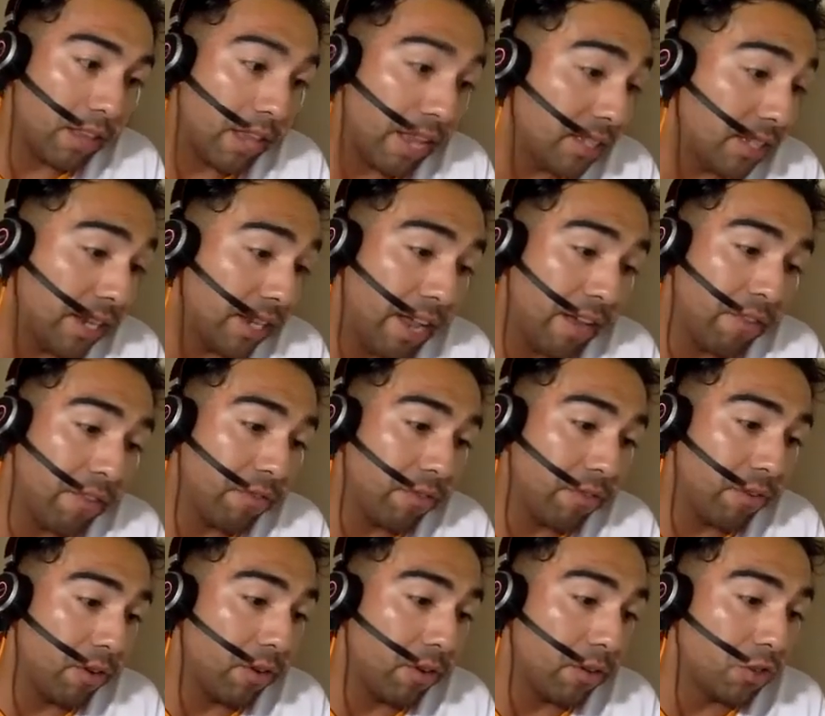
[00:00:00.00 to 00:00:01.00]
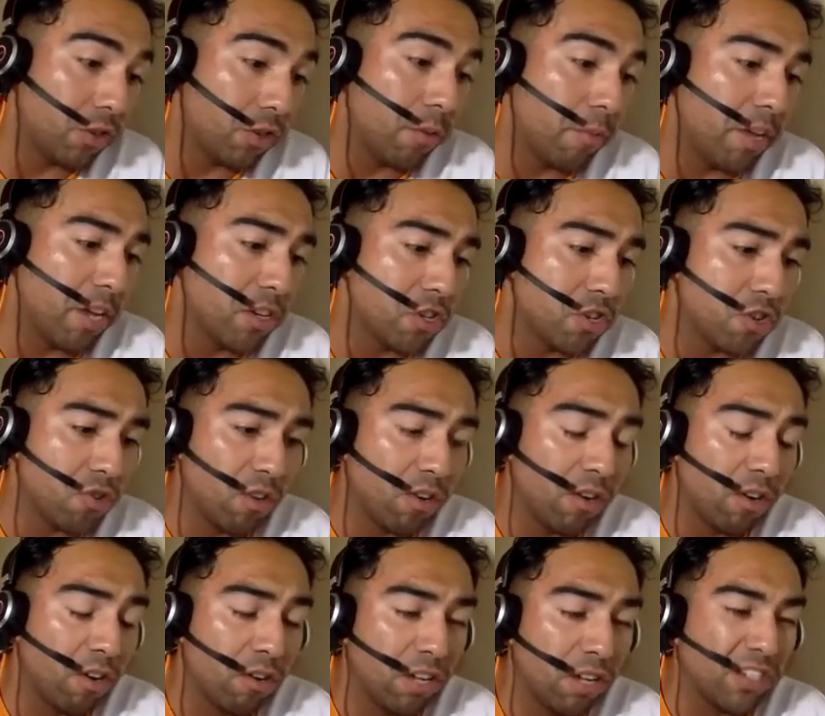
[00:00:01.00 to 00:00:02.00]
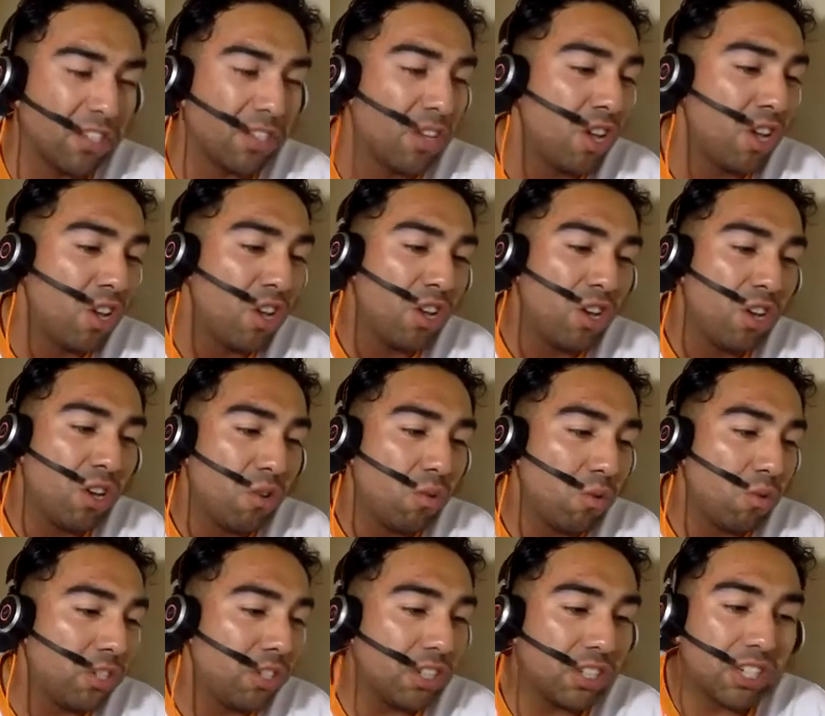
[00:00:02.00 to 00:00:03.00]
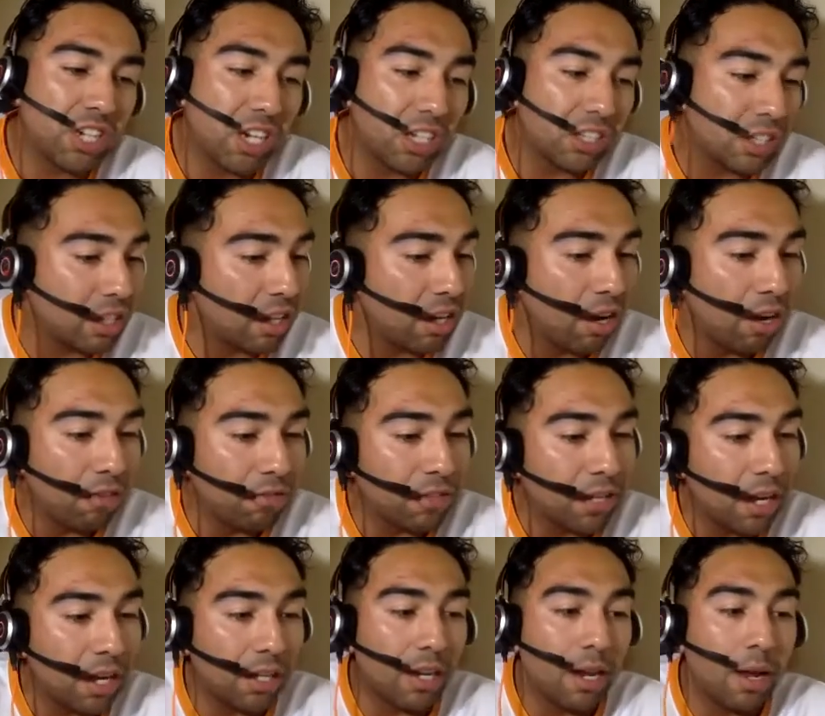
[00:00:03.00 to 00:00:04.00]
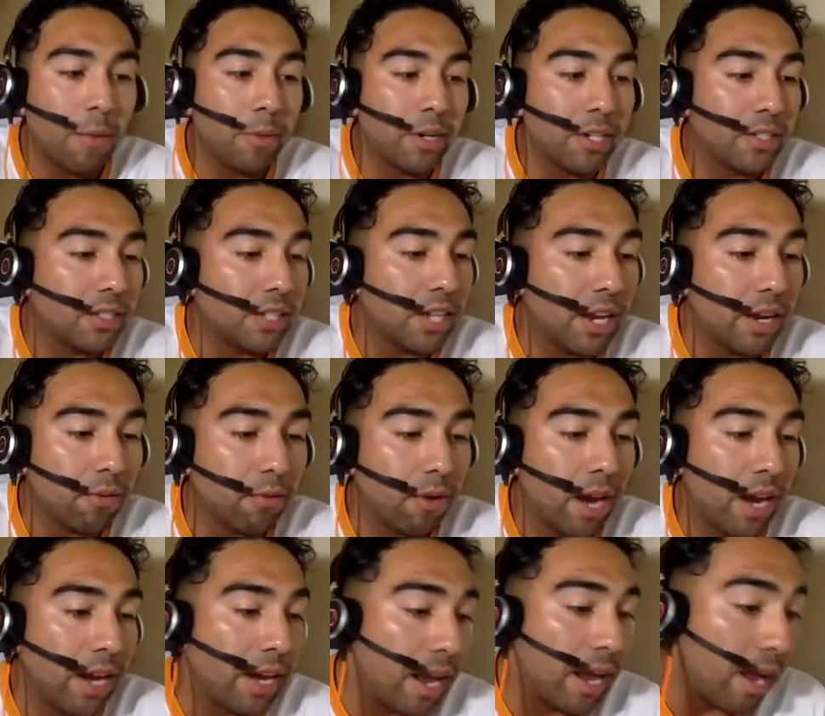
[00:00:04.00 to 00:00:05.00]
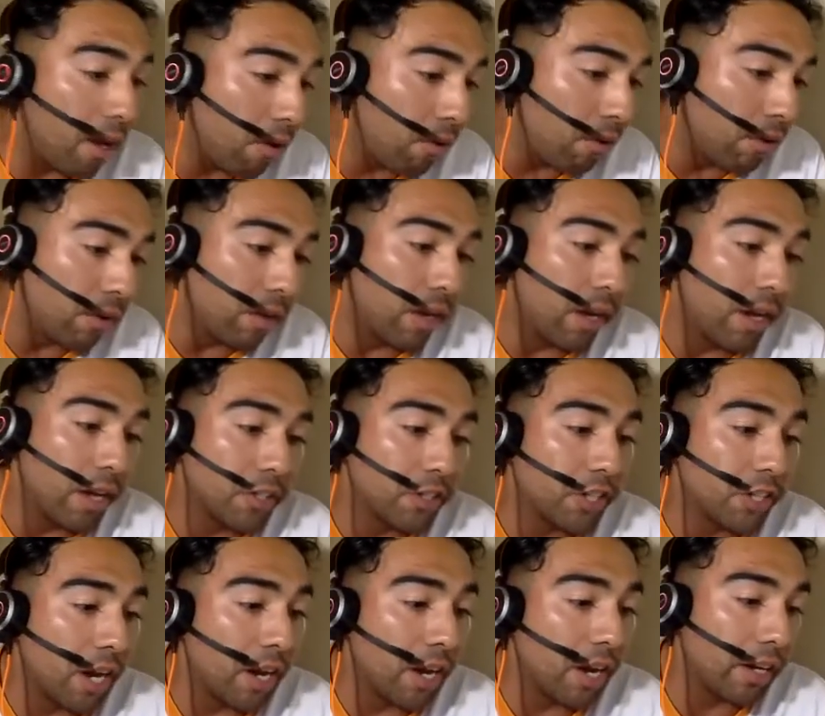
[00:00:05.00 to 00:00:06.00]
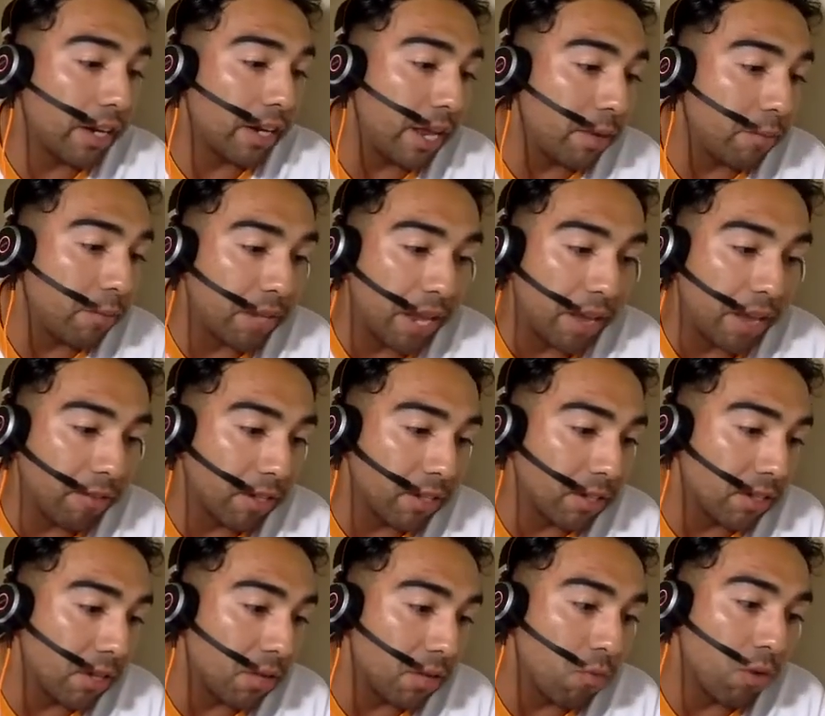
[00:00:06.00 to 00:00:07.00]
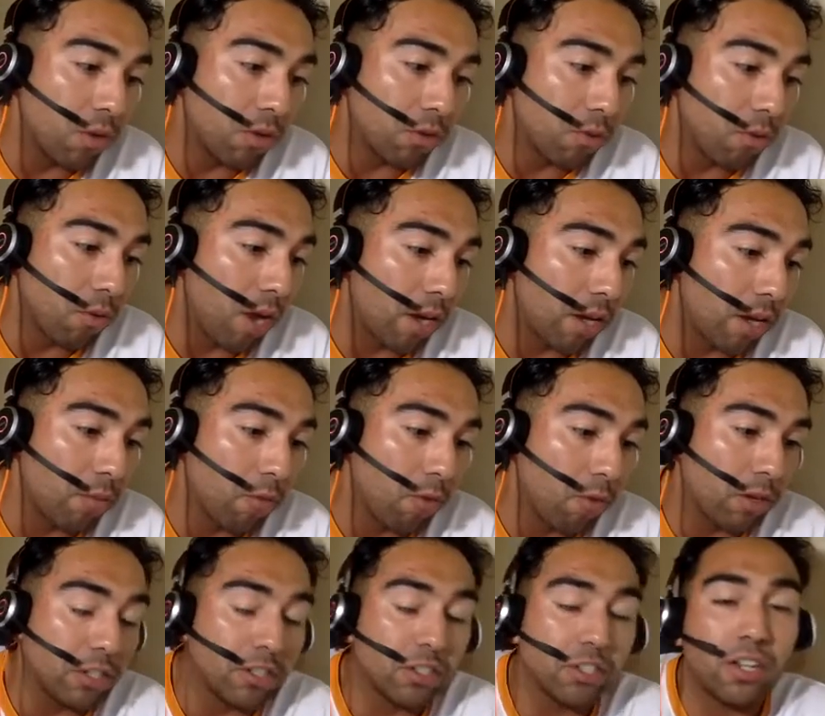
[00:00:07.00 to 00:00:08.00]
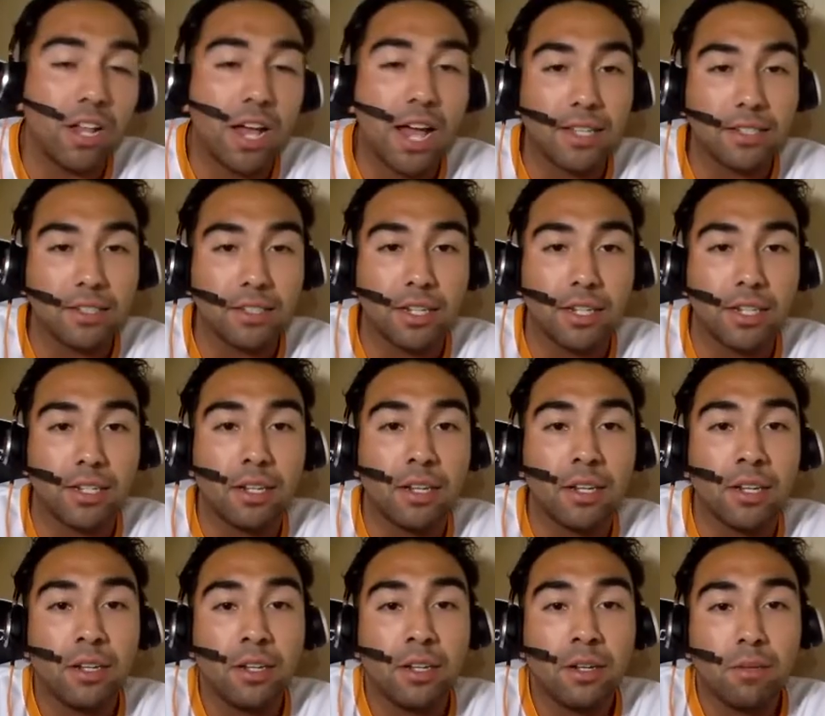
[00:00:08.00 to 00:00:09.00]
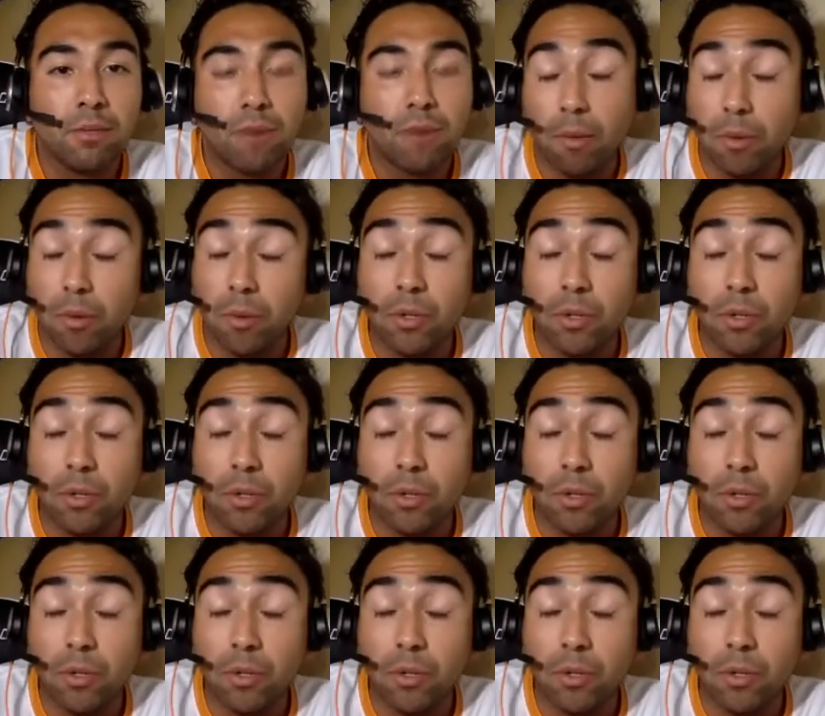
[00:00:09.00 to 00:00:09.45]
thanks again for joining me on short notice. We'll just cut the golf talk. I'm going to say it right now. Shout out Cam Davis. He won the Rocket Mortgage Classic. Probably